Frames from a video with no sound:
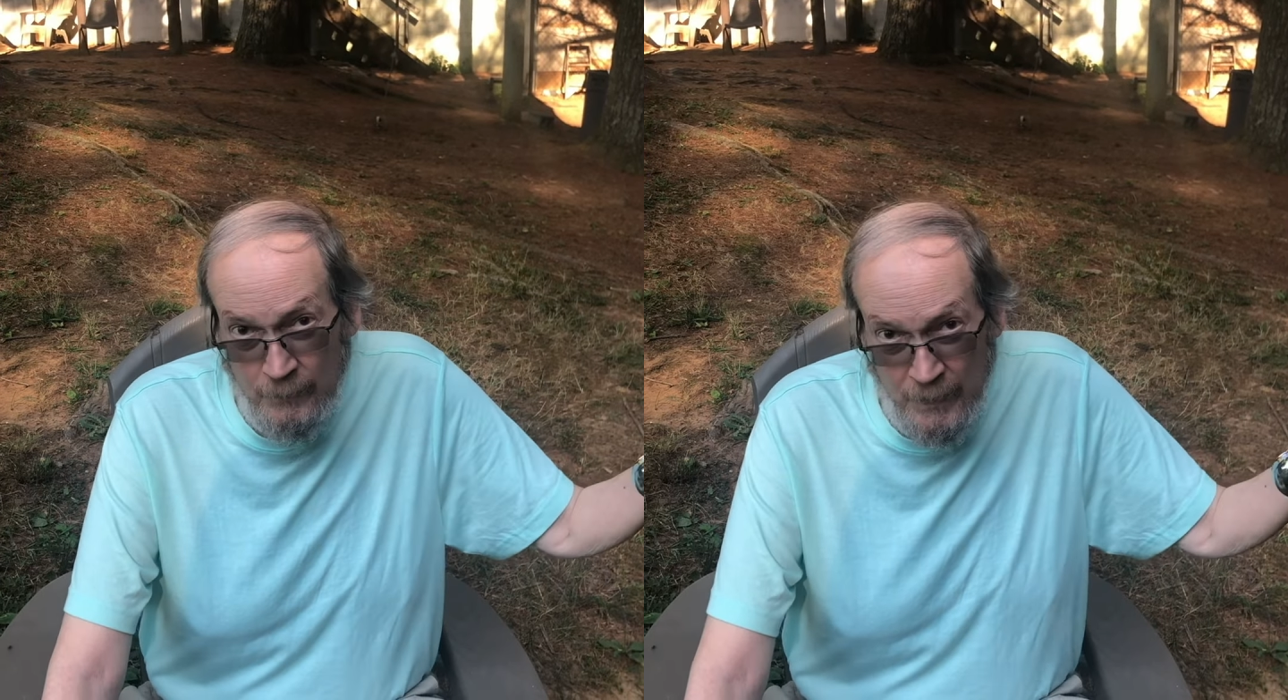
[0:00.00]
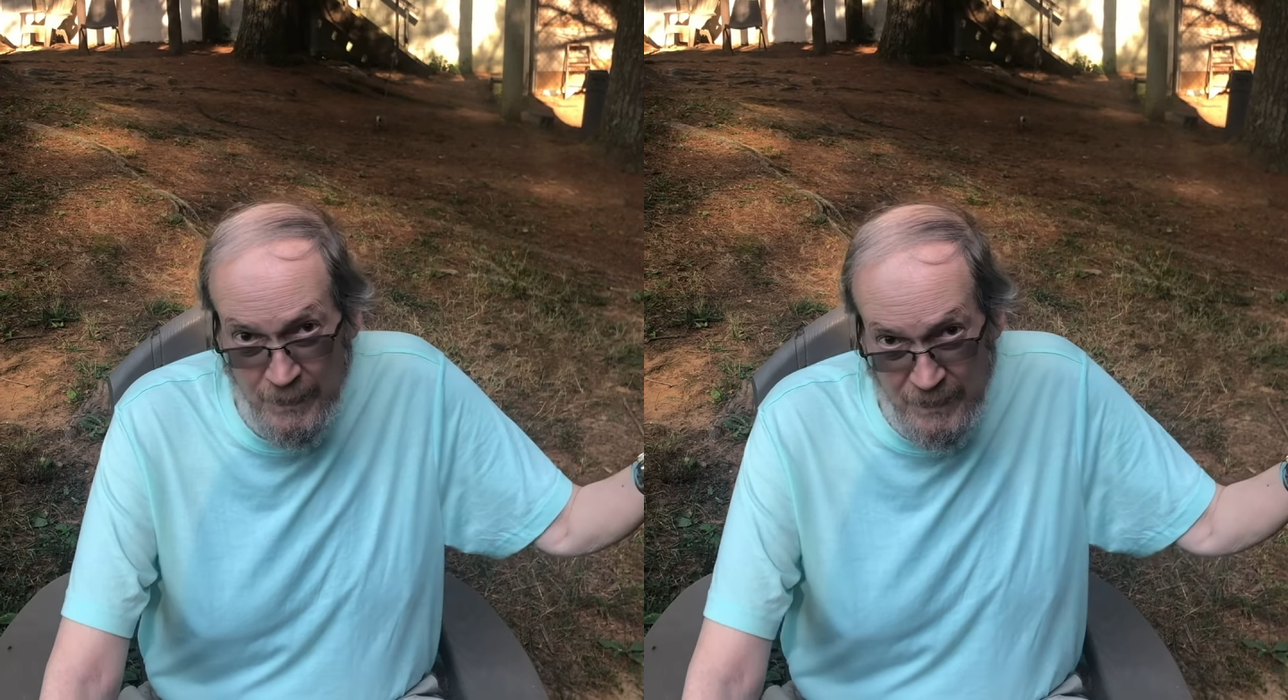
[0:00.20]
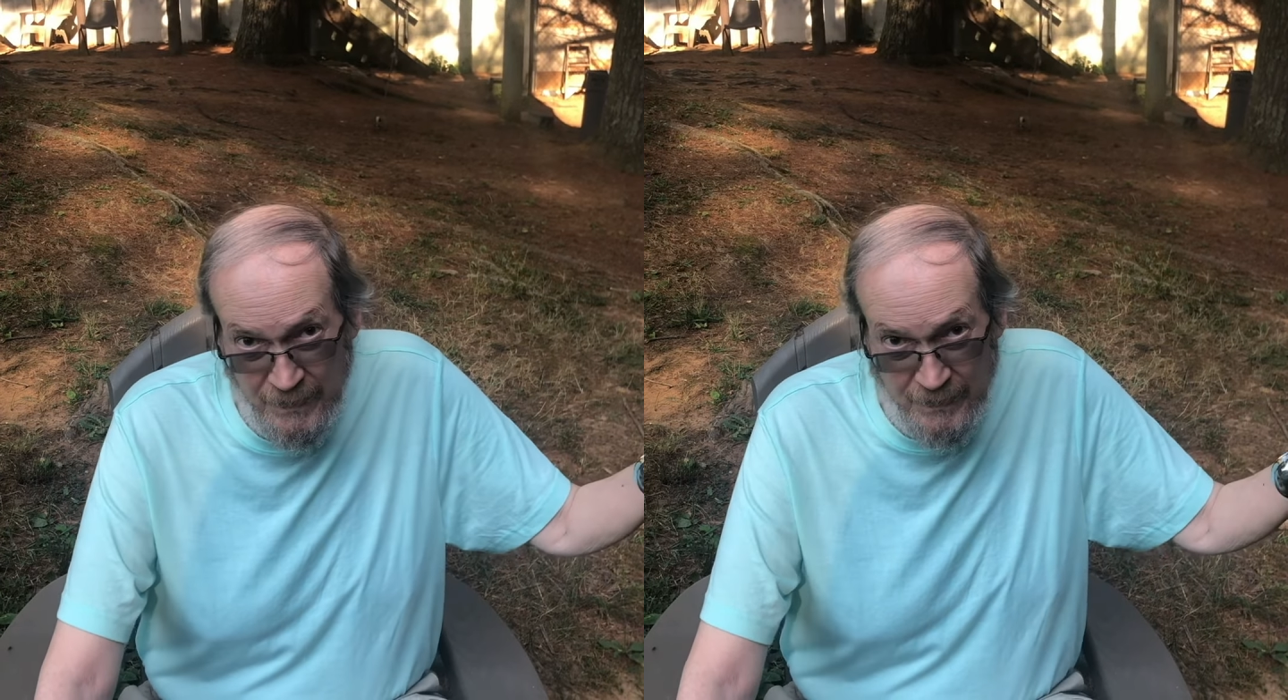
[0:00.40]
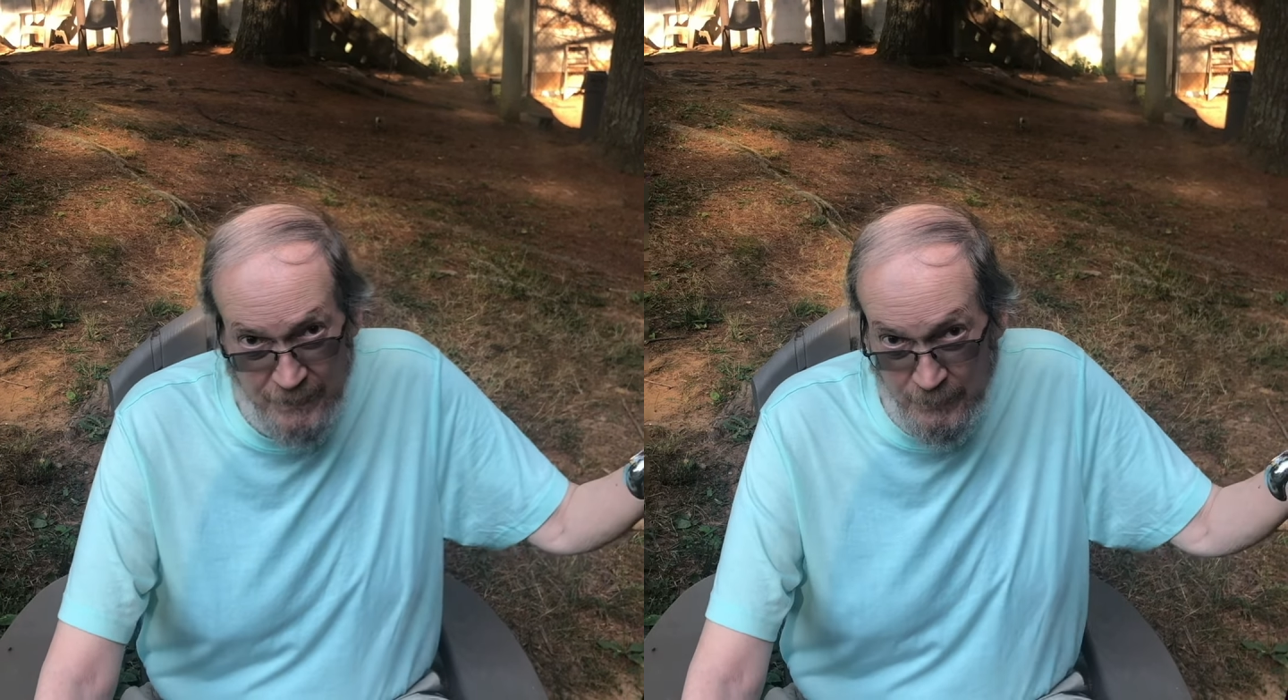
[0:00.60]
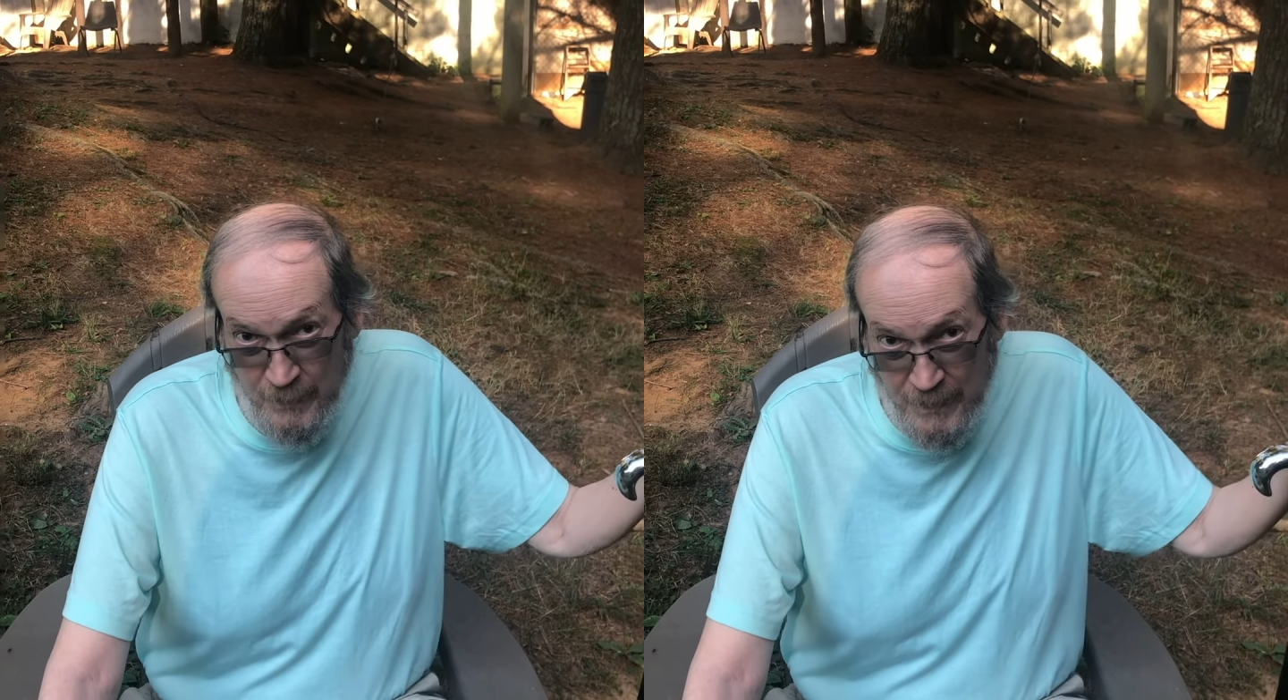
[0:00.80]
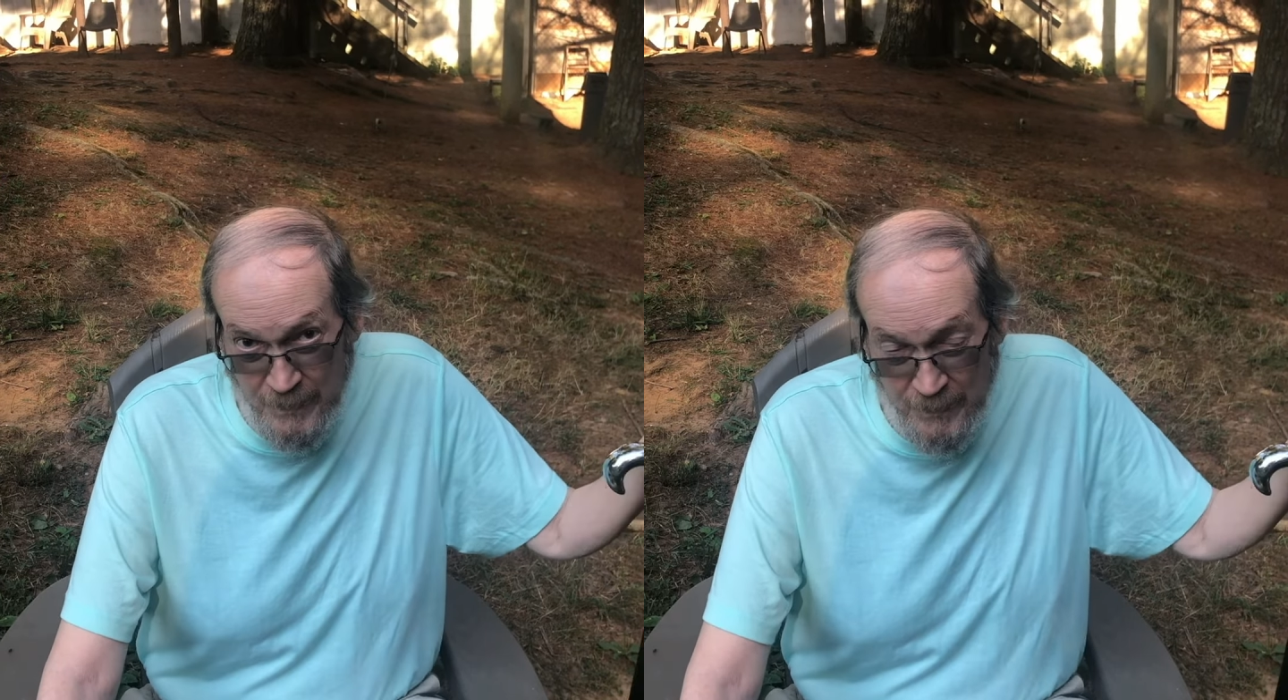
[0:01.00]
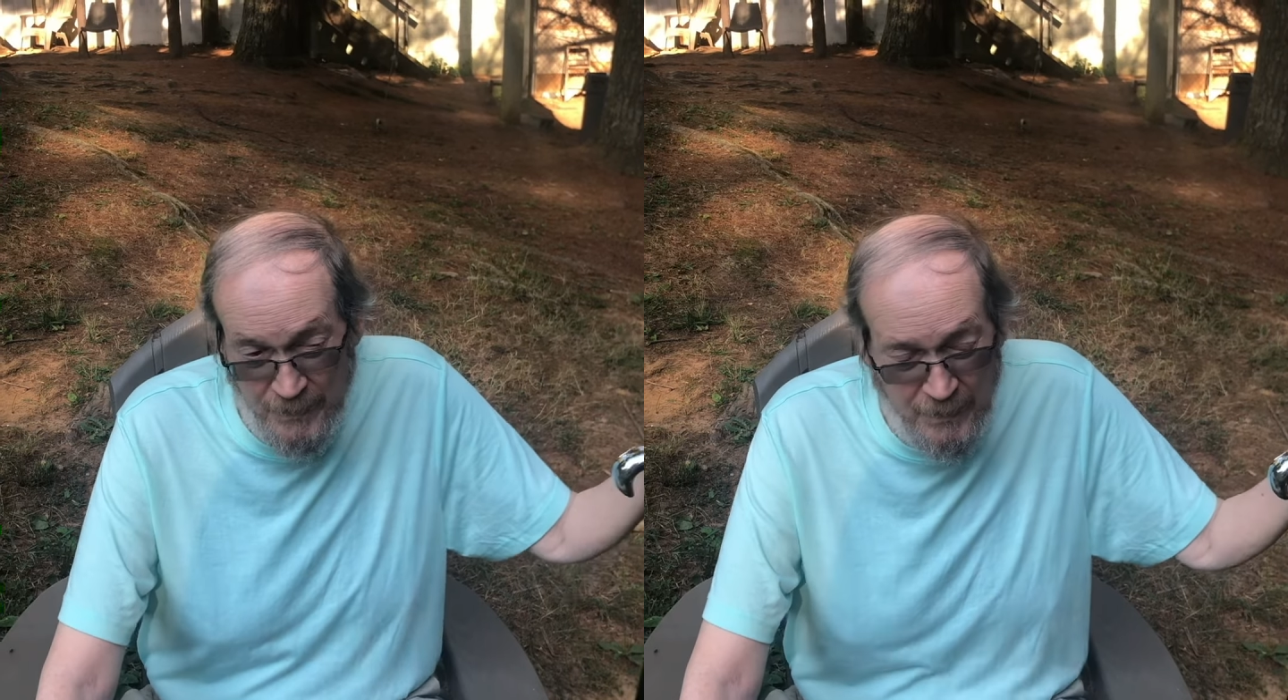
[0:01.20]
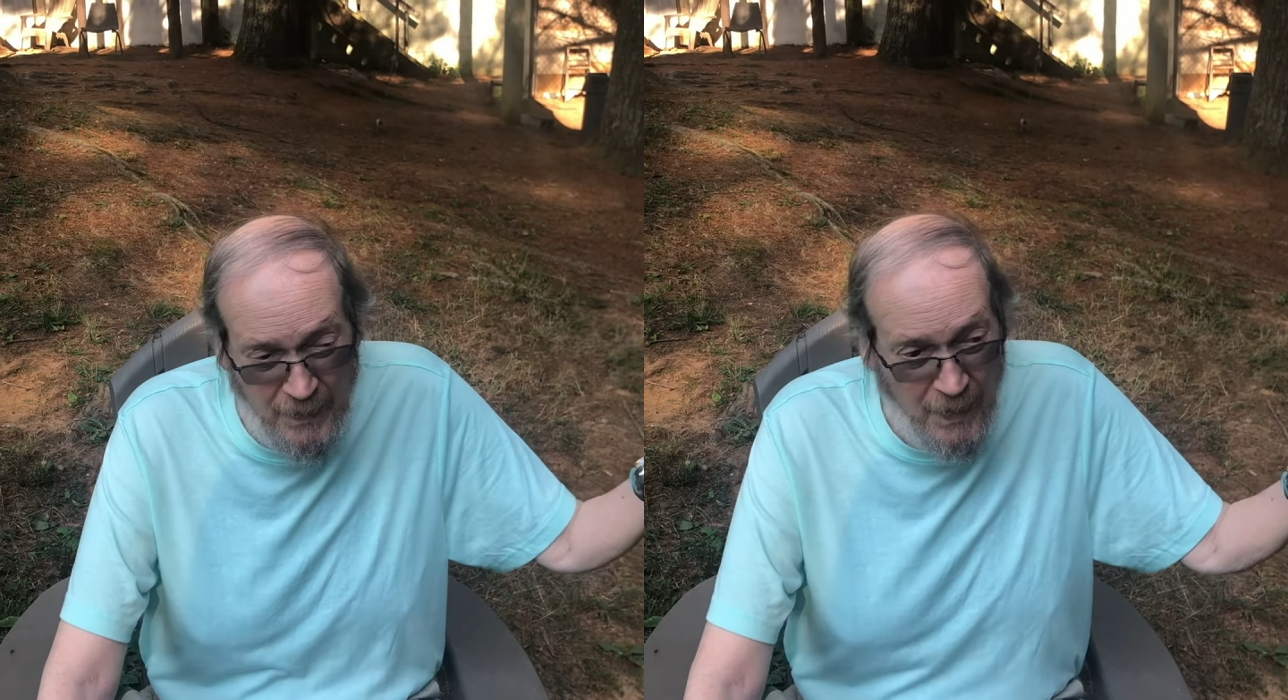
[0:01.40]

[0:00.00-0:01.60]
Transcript: which is Richard's.